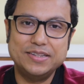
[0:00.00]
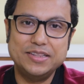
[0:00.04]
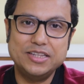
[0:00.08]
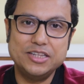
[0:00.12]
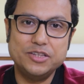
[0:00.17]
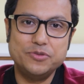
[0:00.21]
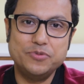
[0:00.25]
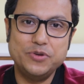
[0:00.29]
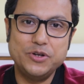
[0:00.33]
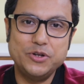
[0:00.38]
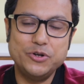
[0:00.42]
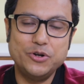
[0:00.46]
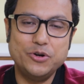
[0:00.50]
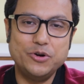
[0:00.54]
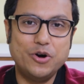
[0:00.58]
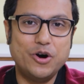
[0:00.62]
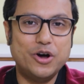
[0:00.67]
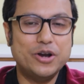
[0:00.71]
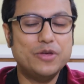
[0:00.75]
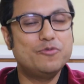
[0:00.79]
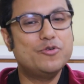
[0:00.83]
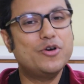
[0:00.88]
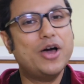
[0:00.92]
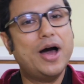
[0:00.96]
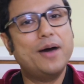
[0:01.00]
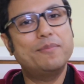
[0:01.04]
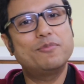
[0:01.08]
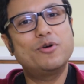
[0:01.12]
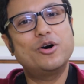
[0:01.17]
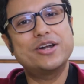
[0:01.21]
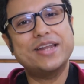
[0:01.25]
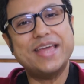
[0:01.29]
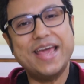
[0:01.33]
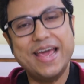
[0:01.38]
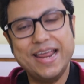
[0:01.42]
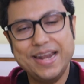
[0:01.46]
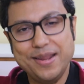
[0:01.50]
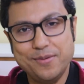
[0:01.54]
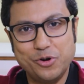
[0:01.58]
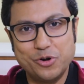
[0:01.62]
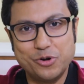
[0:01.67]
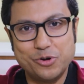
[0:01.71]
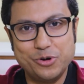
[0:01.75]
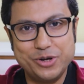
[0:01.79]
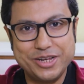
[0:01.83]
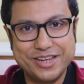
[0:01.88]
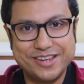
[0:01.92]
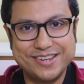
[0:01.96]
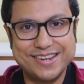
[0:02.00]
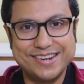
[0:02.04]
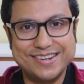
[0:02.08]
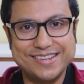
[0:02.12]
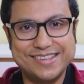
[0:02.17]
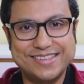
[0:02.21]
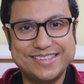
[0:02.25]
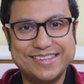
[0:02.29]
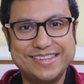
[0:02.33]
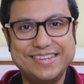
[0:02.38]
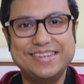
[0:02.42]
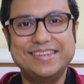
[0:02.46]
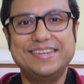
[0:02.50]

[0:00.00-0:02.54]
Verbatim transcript: this video or if you have got any more questions.